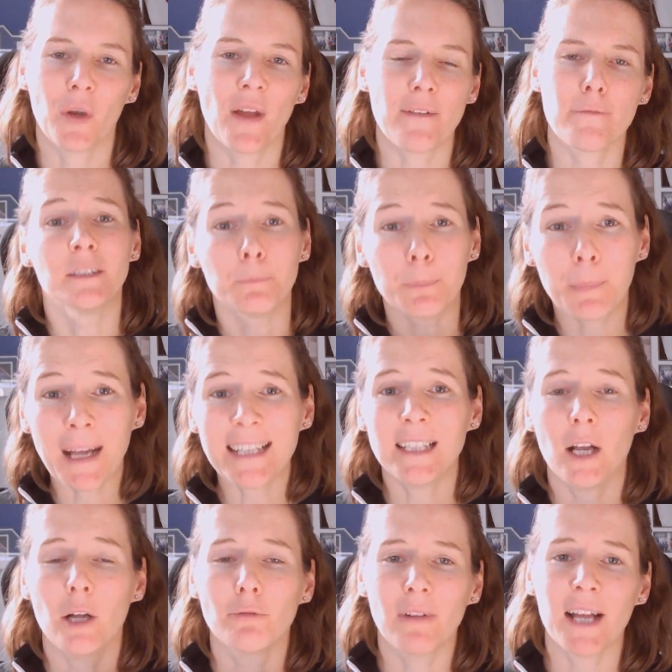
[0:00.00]
but the
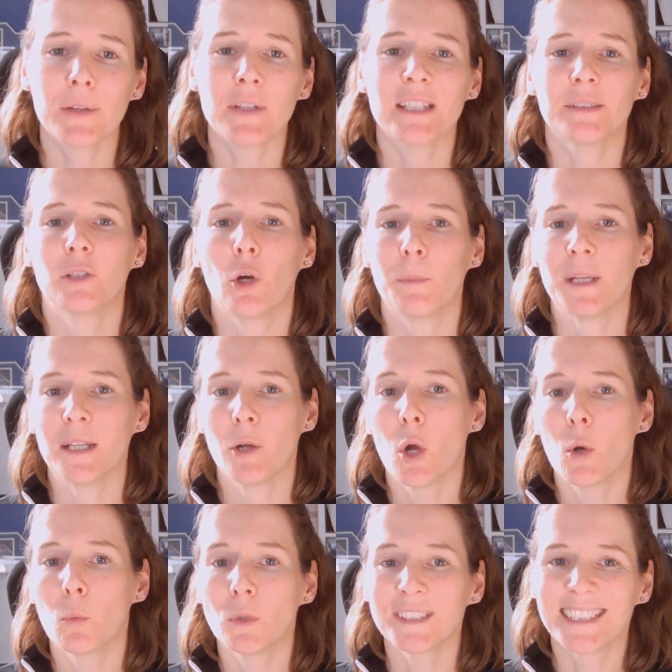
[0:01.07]
debate around this topic
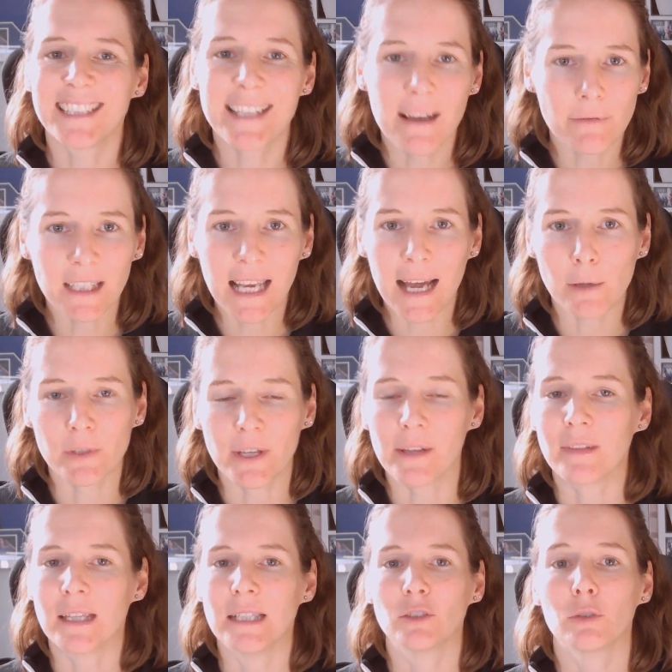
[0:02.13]
was never louder
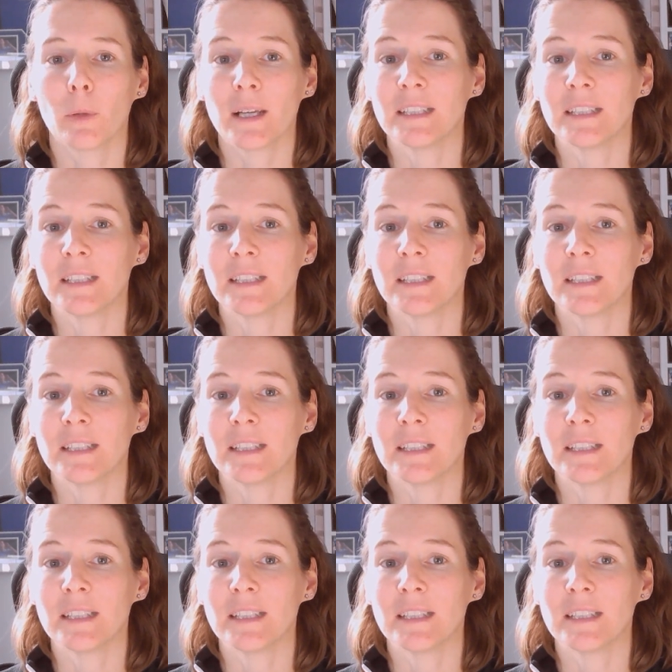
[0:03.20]
than in